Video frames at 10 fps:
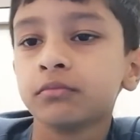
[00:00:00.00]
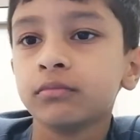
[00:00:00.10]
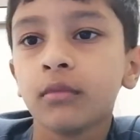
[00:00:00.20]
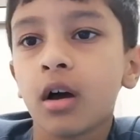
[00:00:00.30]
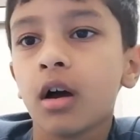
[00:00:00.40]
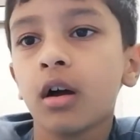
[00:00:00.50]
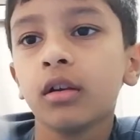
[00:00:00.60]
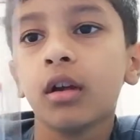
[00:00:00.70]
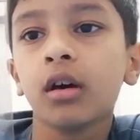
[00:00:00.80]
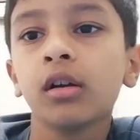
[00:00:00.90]
La,
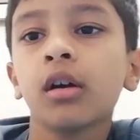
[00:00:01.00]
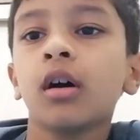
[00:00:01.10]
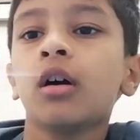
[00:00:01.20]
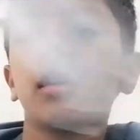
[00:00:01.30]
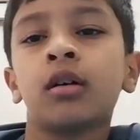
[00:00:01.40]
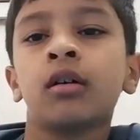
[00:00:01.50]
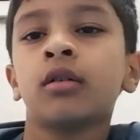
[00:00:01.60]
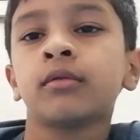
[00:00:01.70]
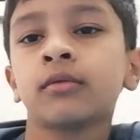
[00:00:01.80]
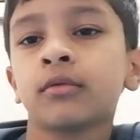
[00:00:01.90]
la, la.
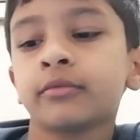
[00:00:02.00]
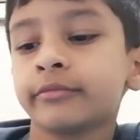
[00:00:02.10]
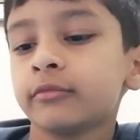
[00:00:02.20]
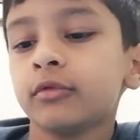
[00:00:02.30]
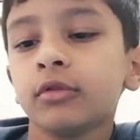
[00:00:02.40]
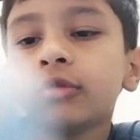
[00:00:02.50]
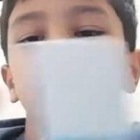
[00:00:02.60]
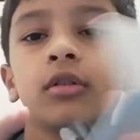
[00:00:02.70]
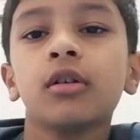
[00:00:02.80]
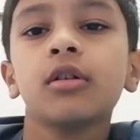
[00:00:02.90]

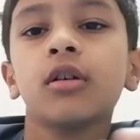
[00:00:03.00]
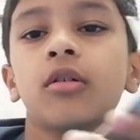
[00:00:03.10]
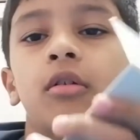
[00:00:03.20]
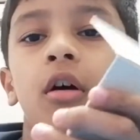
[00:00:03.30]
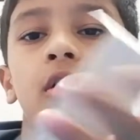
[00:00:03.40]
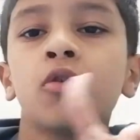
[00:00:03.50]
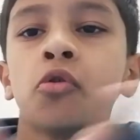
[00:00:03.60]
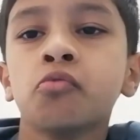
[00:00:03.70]
La, la, la, la.